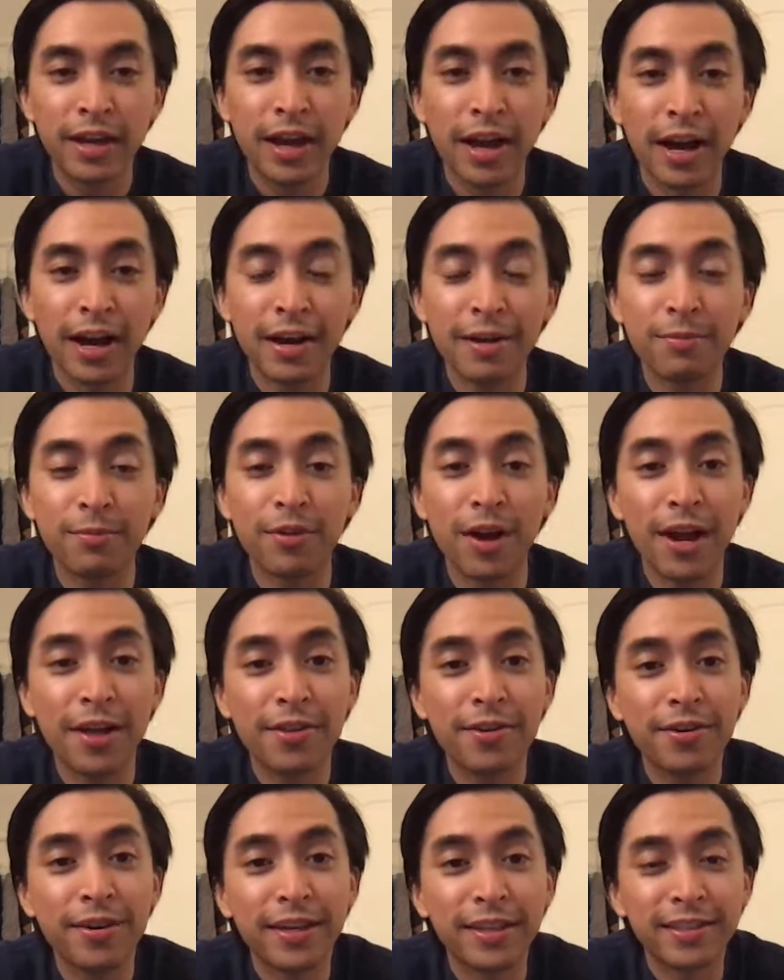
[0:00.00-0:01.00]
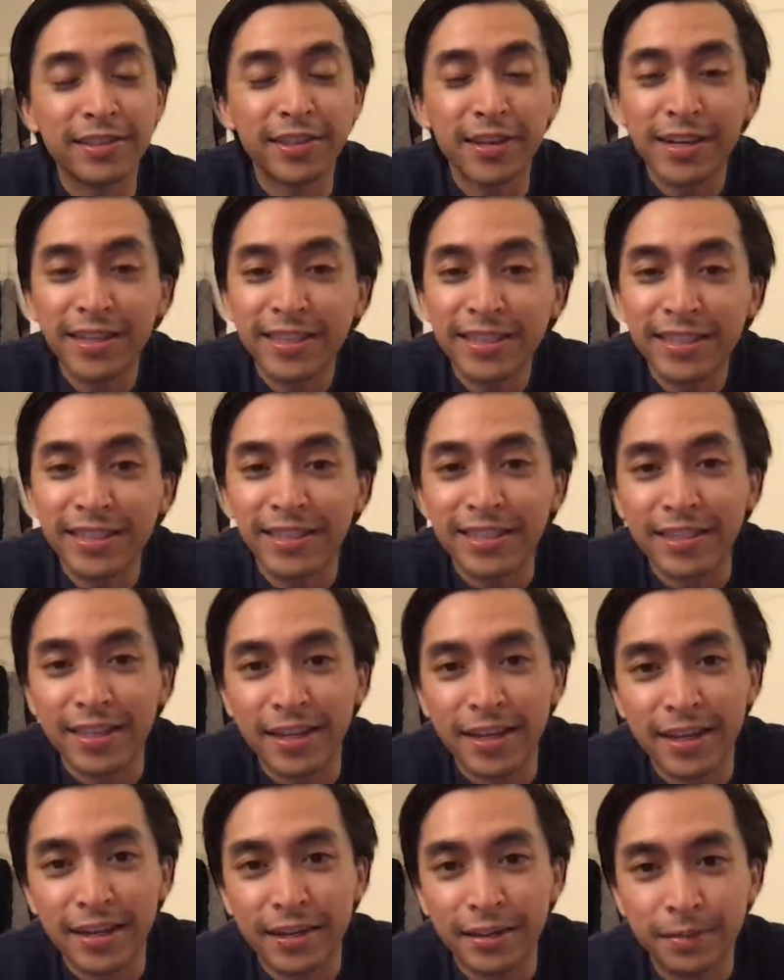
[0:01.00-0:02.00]
I'm rather exhausted
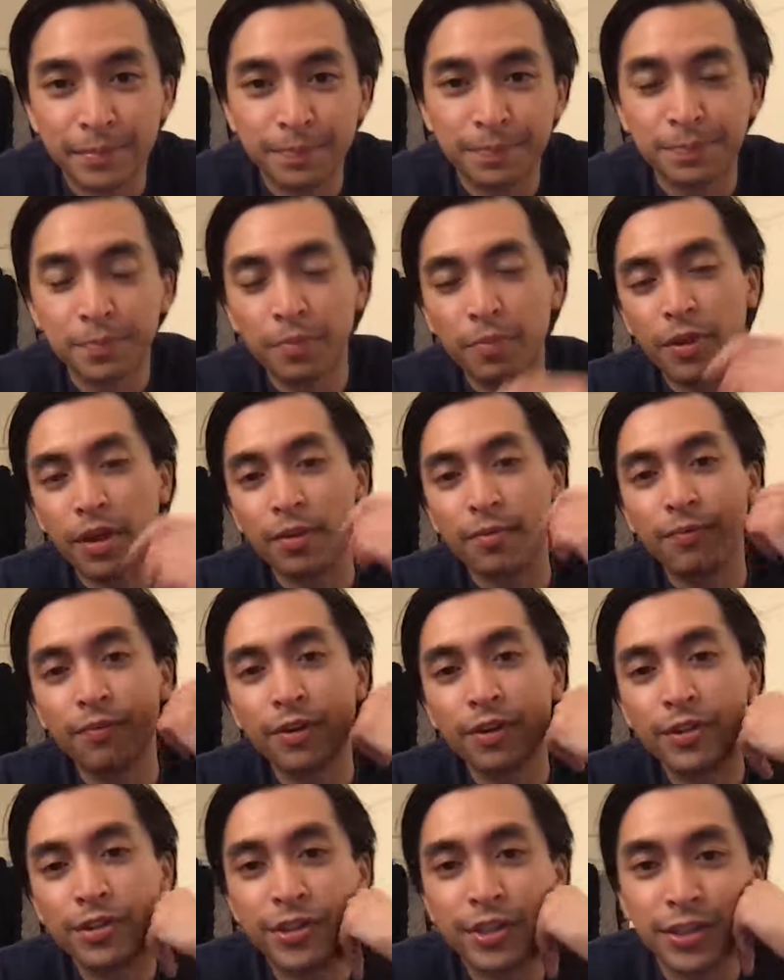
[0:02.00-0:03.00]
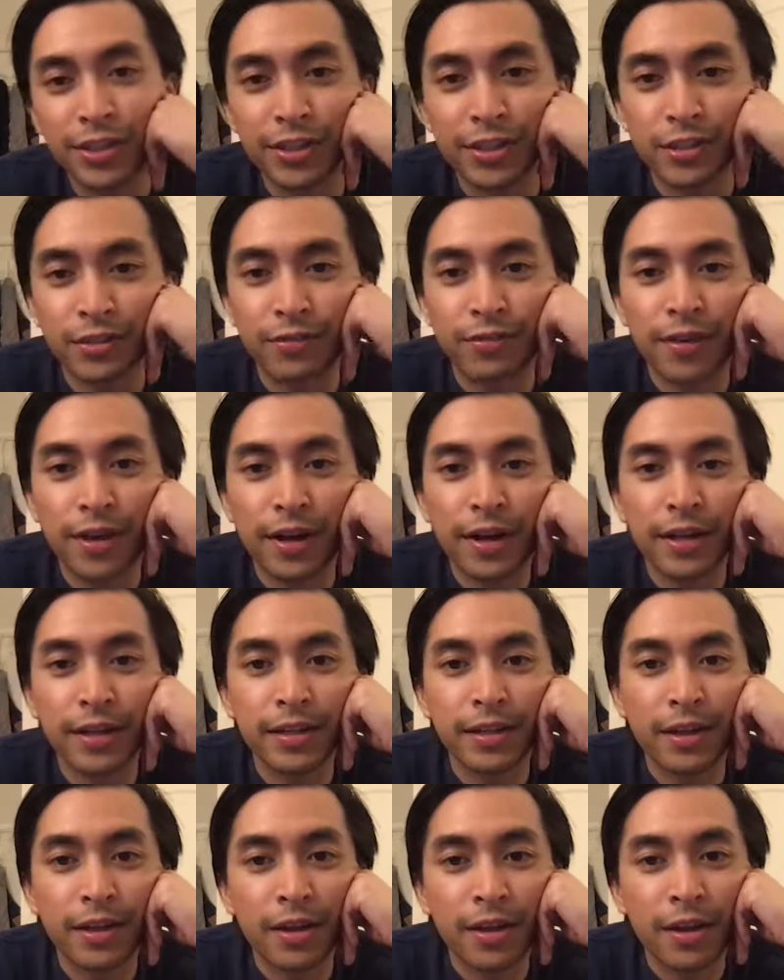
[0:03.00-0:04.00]
today. I'm functioning just
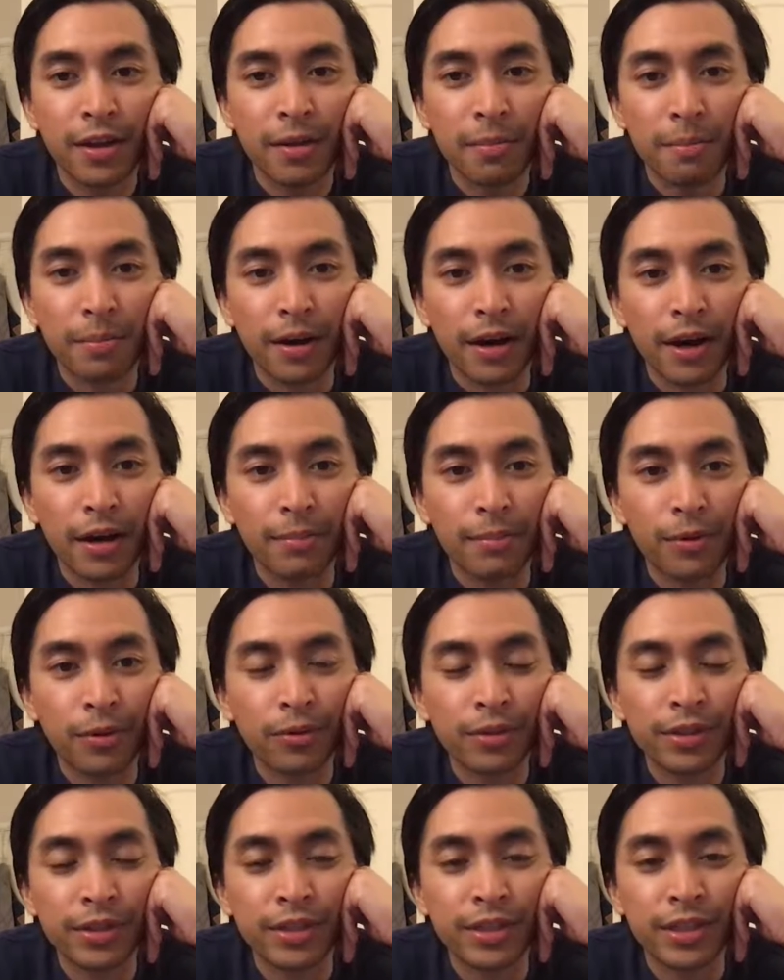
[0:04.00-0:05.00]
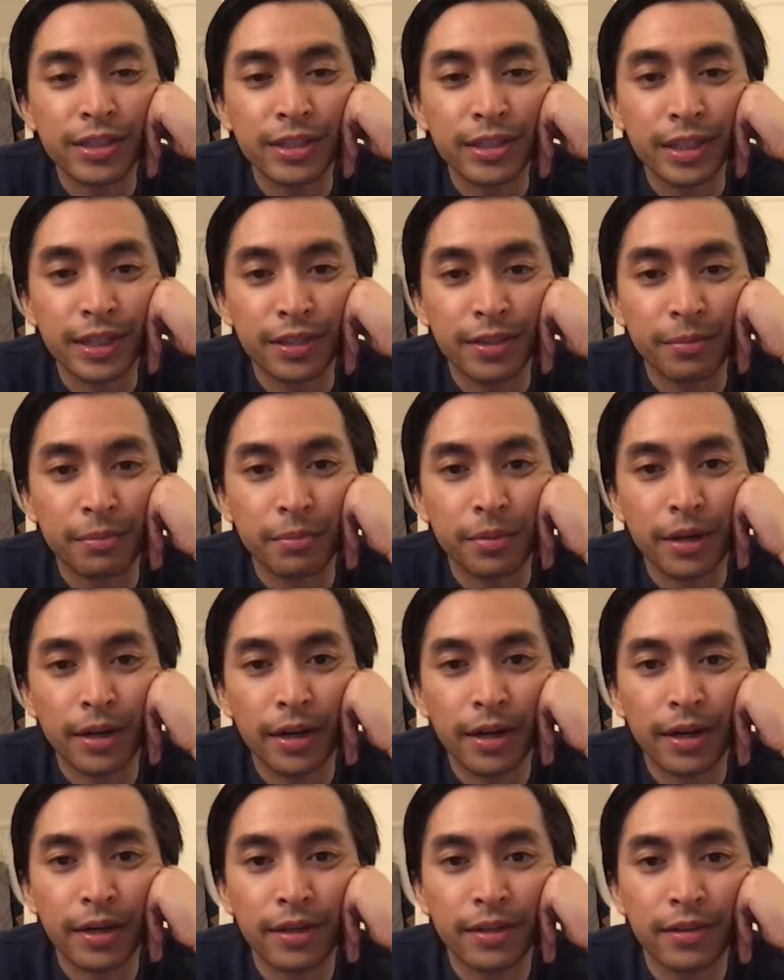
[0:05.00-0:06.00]
fine, but I'm only just getting
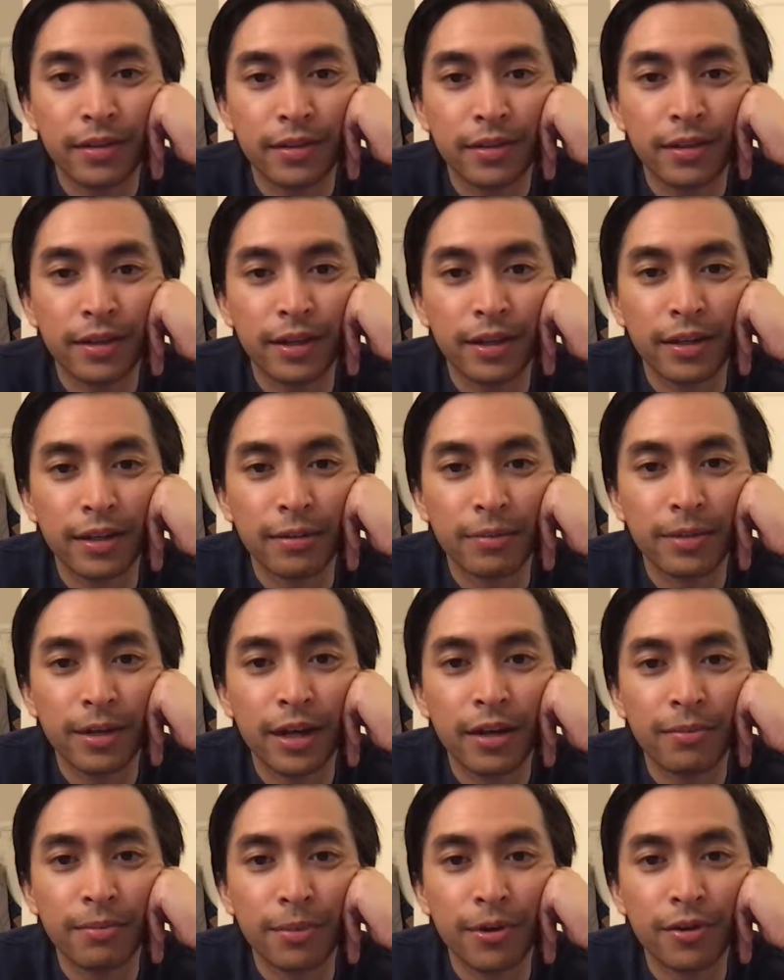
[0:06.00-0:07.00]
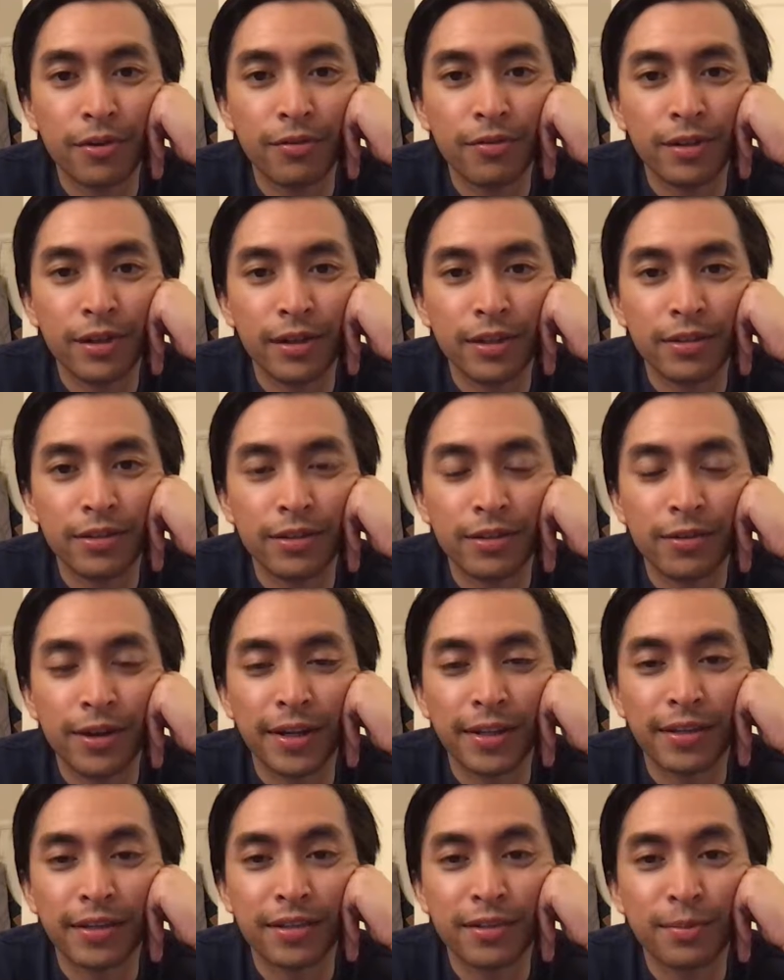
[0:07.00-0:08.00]
by, and I'm not motivated to
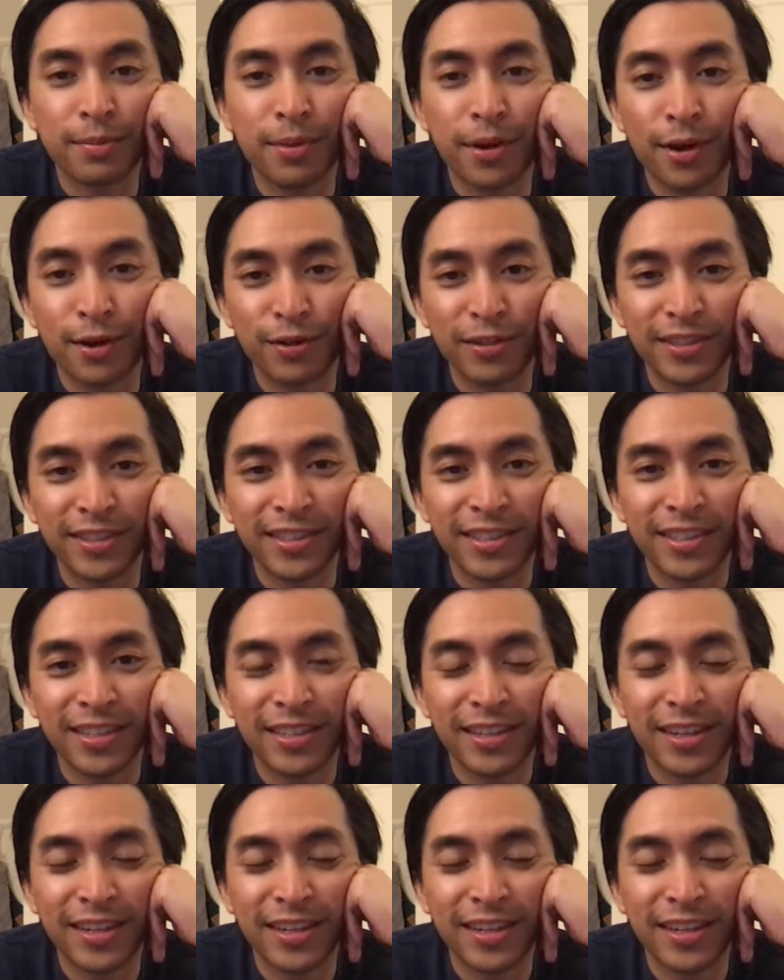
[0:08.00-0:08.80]
write this post.